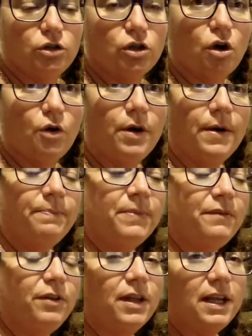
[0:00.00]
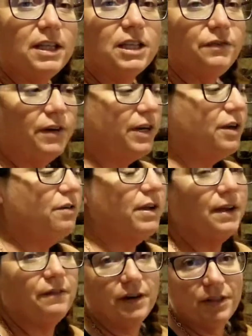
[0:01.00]
So if you like this video,
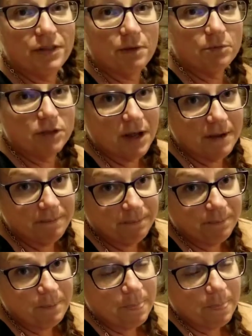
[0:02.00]
give it a thumbs up.